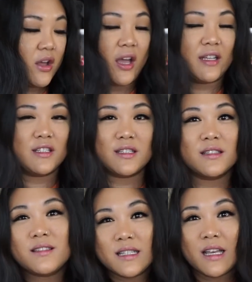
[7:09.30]

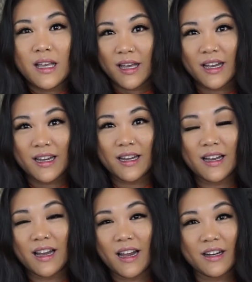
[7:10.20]

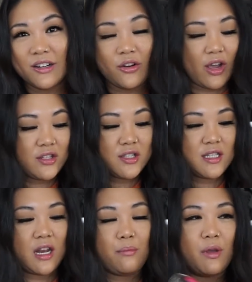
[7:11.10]
I don't know, I just didn't.